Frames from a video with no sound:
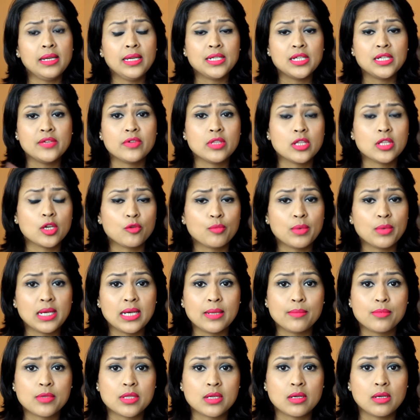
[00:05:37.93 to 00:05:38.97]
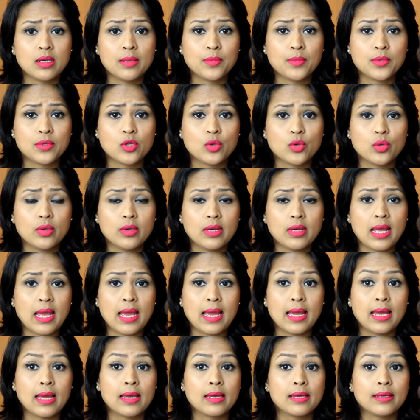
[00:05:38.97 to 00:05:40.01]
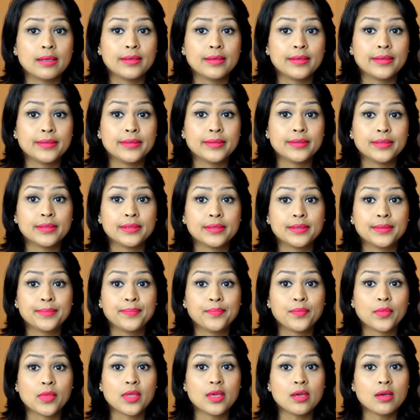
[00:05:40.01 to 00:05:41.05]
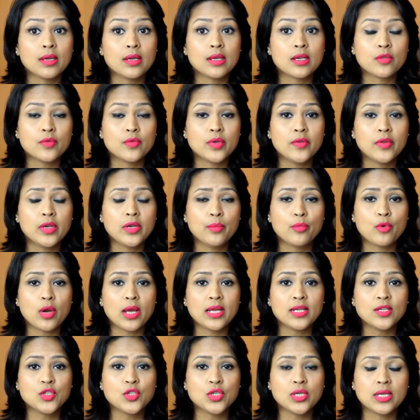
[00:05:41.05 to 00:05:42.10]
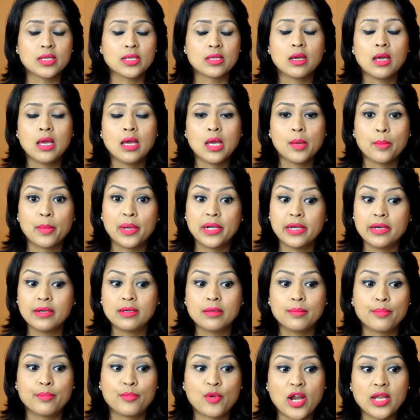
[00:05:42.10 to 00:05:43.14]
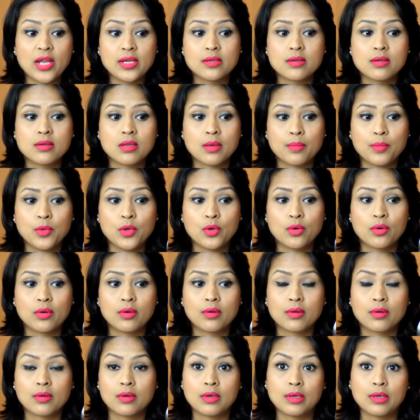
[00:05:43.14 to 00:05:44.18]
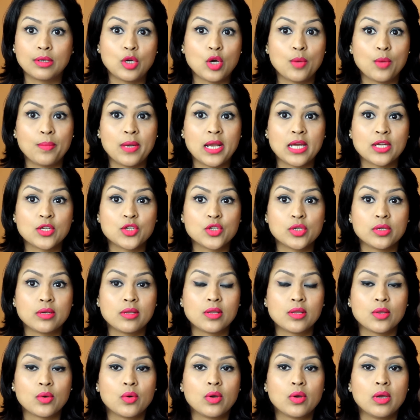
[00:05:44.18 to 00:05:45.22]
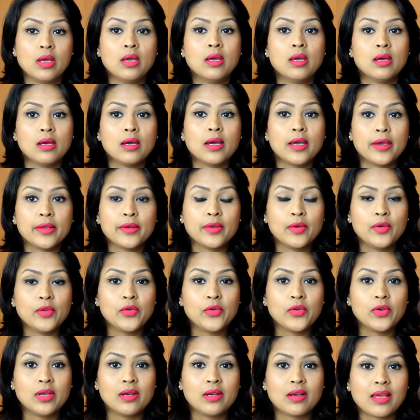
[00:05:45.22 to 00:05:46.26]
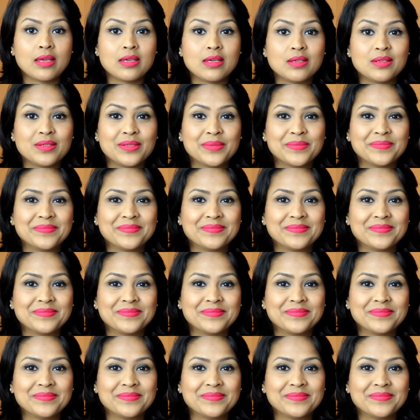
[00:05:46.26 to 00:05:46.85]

It evens out my lip tone, and yeah, it's very bright shade, but it brightens up your complexion. So I really like it.